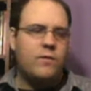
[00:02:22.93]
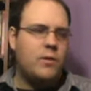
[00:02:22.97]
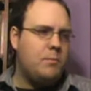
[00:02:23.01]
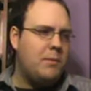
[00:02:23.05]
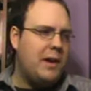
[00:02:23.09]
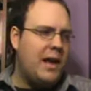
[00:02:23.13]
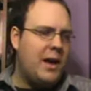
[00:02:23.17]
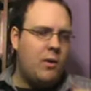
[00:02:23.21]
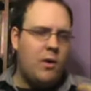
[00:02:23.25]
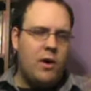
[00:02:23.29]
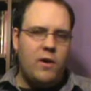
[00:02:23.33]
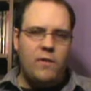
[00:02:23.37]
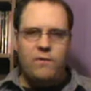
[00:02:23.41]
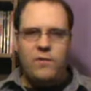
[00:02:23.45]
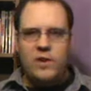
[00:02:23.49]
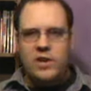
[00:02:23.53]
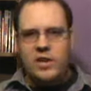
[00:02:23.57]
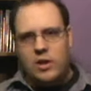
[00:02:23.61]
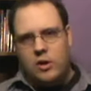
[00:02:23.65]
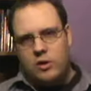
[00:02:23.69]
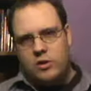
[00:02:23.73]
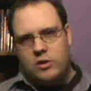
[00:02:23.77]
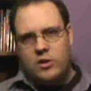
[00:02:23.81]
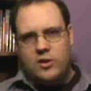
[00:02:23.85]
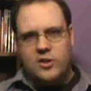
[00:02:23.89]
From now on,
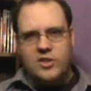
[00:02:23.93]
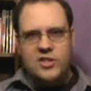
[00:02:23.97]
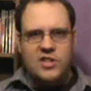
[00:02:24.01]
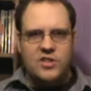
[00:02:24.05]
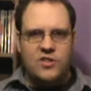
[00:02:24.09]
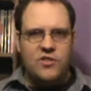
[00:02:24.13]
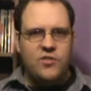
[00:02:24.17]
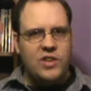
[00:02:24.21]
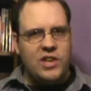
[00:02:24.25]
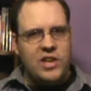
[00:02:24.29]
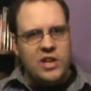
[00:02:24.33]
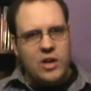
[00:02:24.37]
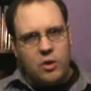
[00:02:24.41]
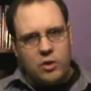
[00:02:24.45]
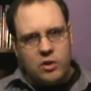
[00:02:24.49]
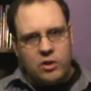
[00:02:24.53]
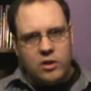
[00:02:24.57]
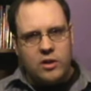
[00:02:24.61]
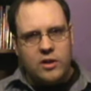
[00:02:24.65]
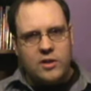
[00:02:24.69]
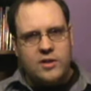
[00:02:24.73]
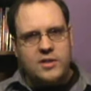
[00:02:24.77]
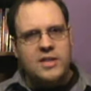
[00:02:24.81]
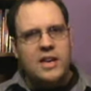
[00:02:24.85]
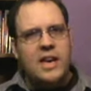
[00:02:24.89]
Video Clerks is Video
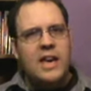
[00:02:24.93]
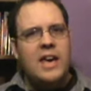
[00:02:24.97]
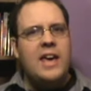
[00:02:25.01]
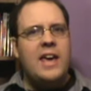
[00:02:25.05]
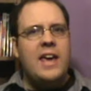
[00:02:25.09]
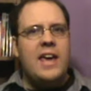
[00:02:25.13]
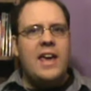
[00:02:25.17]
Clerks,